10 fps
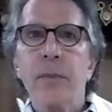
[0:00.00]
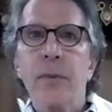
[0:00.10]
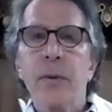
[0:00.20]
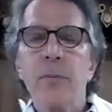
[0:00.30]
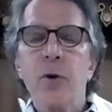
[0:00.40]

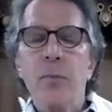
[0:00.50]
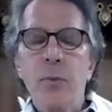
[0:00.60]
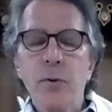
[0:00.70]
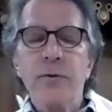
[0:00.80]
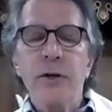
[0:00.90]
the more
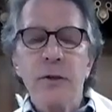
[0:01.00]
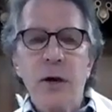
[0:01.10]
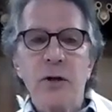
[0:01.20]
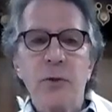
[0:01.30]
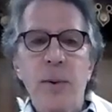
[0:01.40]
moved and
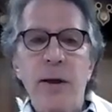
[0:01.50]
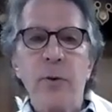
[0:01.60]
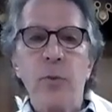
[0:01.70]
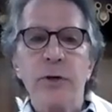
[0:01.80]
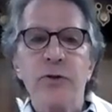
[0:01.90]
touched by the
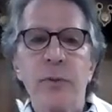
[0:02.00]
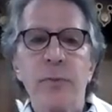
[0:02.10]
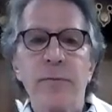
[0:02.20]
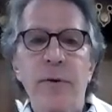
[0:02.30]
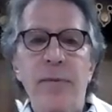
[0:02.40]
wisdom
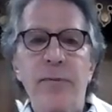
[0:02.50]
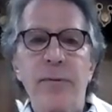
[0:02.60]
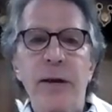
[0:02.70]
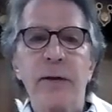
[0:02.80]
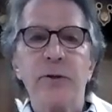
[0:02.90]
of our
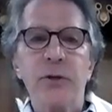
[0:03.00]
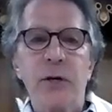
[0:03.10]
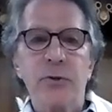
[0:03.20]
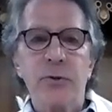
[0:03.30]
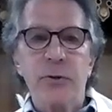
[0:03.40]

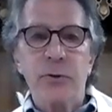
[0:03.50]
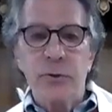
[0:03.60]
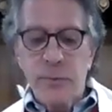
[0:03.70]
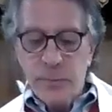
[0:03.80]
ancestors.